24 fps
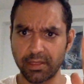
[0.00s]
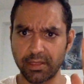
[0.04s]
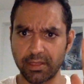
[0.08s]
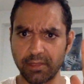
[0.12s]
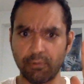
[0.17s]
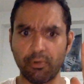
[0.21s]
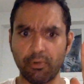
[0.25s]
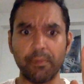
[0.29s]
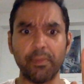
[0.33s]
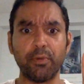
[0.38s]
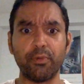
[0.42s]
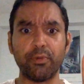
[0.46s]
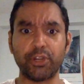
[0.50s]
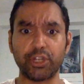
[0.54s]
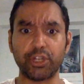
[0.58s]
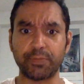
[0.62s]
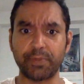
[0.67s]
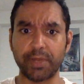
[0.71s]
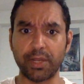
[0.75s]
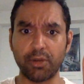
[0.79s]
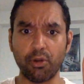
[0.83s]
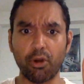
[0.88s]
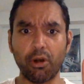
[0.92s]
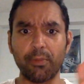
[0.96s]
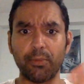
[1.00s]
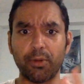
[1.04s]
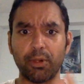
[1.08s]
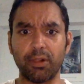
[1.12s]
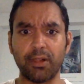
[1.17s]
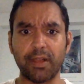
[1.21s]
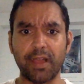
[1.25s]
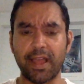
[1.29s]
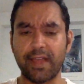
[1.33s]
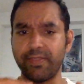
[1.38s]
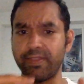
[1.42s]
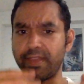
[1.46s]
the woman would just be normal
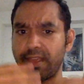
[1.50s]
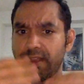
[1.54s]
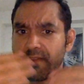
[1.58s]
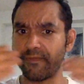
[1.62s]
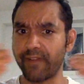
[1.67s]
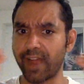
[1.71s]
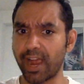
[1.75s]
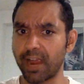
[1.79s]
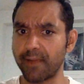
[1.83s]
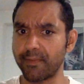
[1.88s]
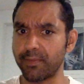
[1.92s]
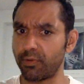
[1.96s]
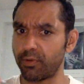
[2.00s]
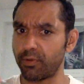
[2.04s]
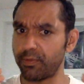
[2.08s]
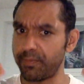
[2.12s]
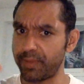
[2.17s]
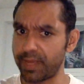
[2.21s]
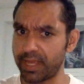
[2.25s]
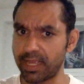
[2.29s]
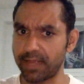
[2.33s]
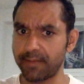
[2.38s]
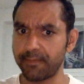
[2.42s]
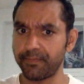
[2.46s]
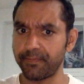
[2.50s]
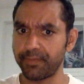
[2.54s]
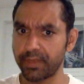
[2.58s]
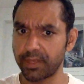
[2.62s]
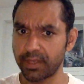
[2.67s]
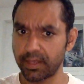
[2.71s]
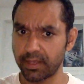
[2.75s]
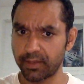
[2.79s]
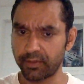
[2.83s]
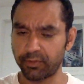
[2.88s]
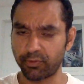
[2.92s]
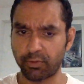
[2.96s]
and the environment would be
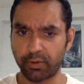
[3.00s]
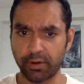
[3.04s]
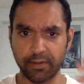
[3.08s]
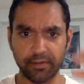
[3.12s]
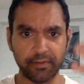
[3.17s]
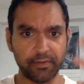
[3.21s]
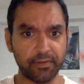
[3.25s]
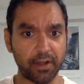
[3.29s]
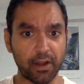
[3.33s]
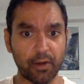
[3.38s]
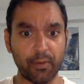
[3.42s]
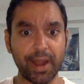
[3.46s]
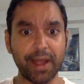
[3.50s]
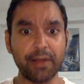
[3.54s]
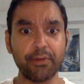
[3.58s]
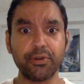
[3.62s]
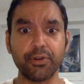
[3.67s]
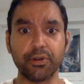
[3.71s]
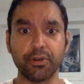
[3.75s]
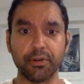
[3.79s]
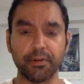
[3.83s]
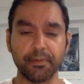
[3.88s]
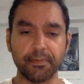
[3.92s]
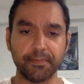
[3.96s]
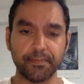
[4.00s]
sort of around her.